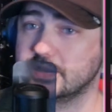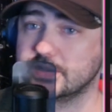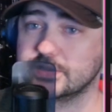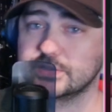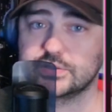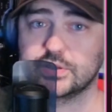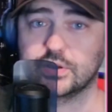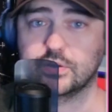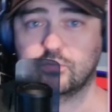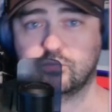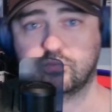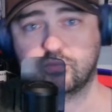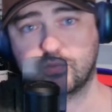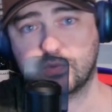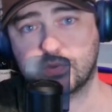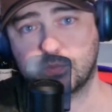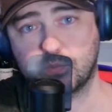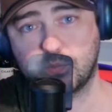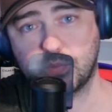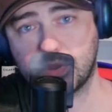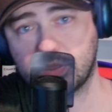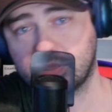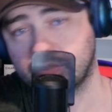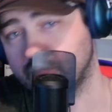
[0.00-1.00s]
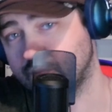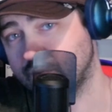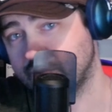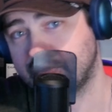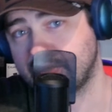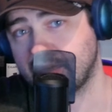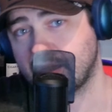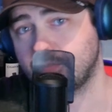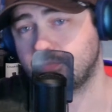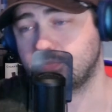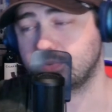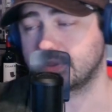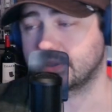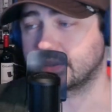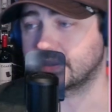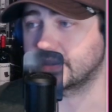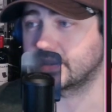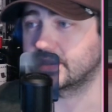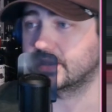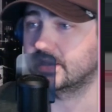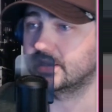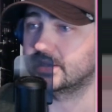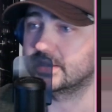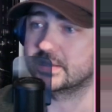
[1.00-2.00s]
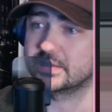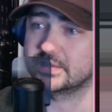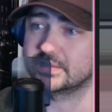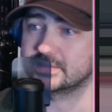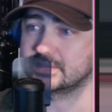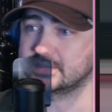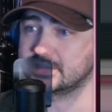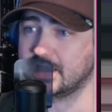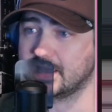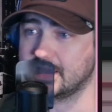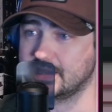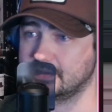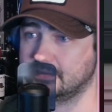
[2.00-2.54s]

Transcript: So with that being said,